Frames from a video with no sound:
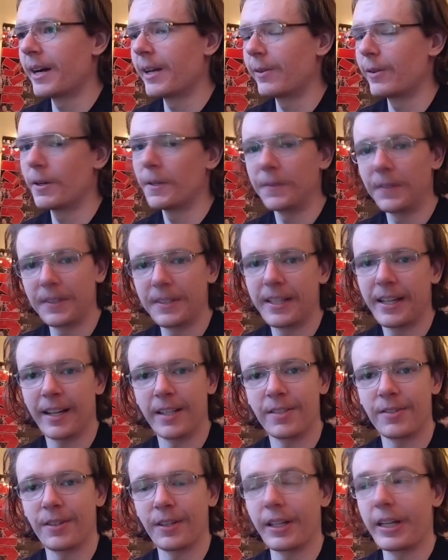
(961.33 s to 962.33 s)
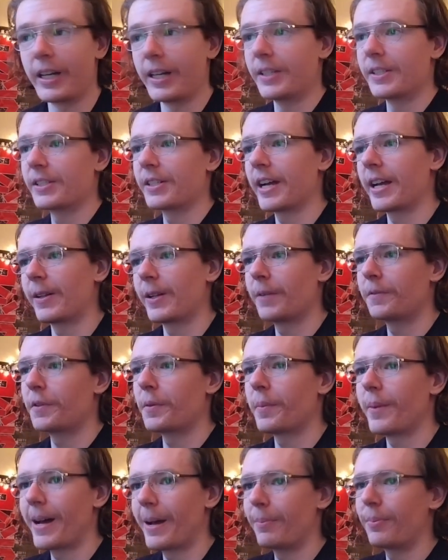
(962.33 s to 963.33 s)
I love the Tesla guns. I love
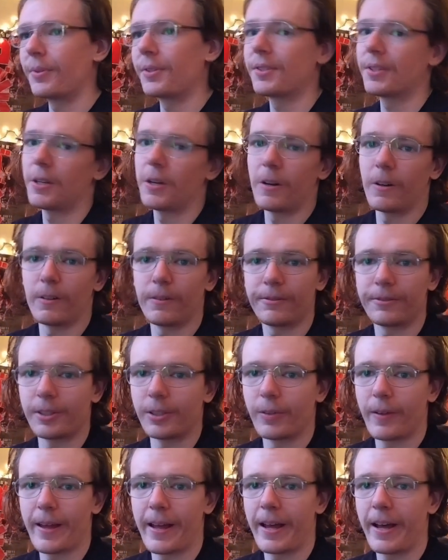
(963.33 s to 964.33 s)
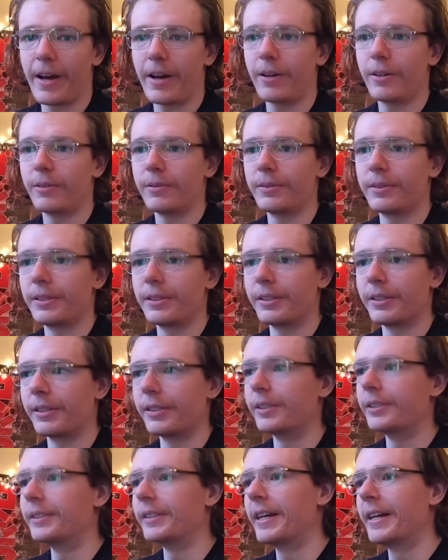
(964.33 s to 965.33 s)
the map itself, the layout,
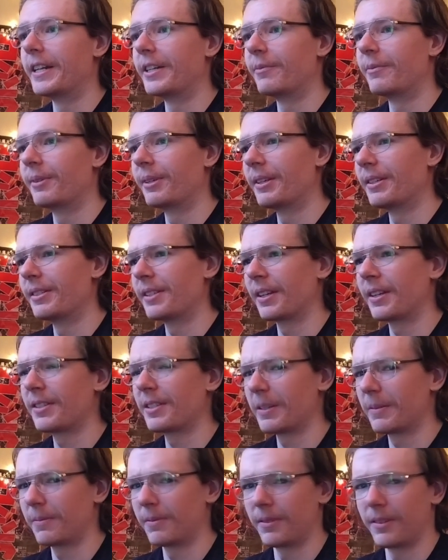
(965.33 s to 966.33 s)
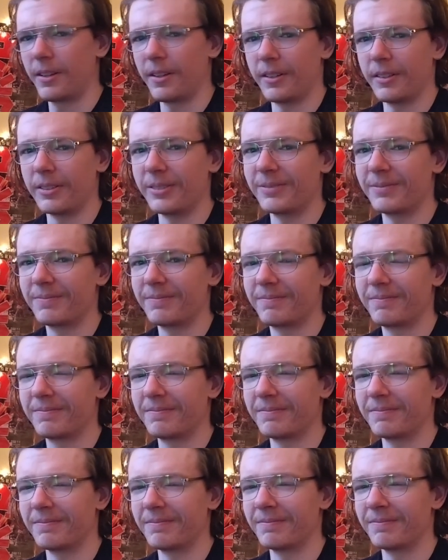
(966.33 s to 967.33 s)
the enemies, except for the
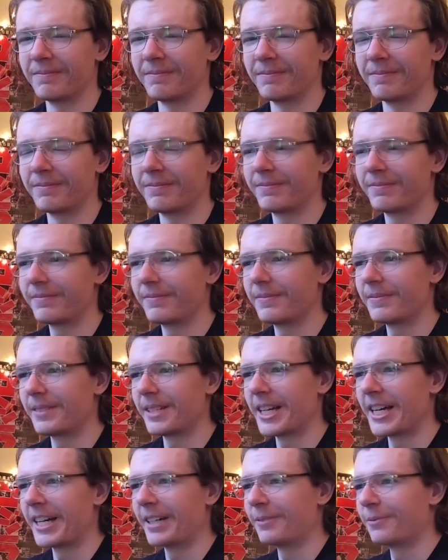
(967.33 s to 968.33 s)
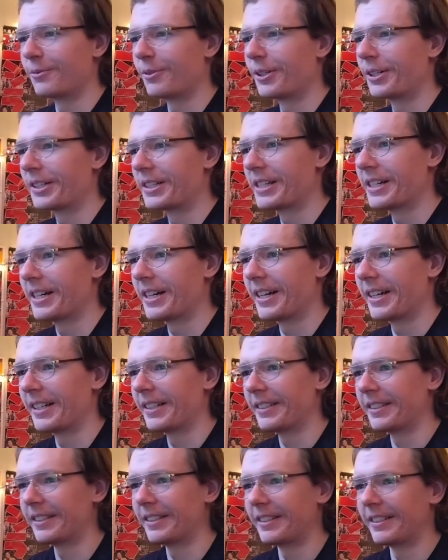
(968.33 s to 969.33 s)
that one
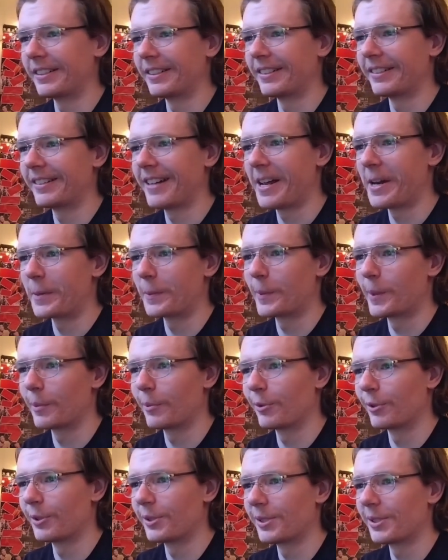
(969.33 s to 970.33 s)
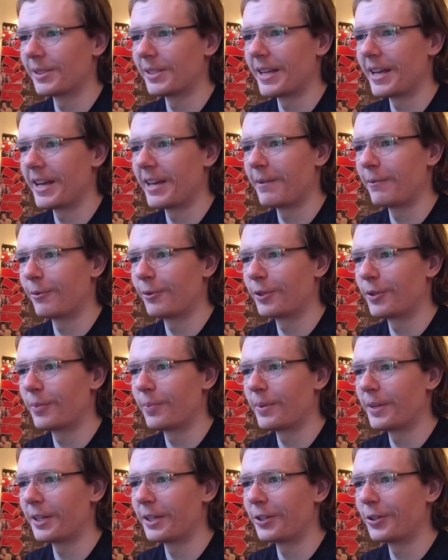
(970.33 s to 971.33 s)
guy. I don't remember his name with the
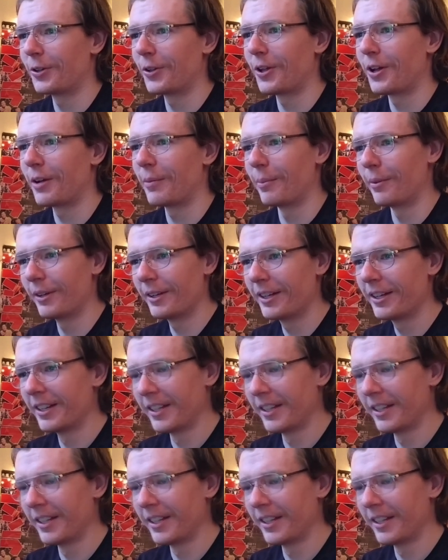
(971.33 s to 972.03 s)
big club.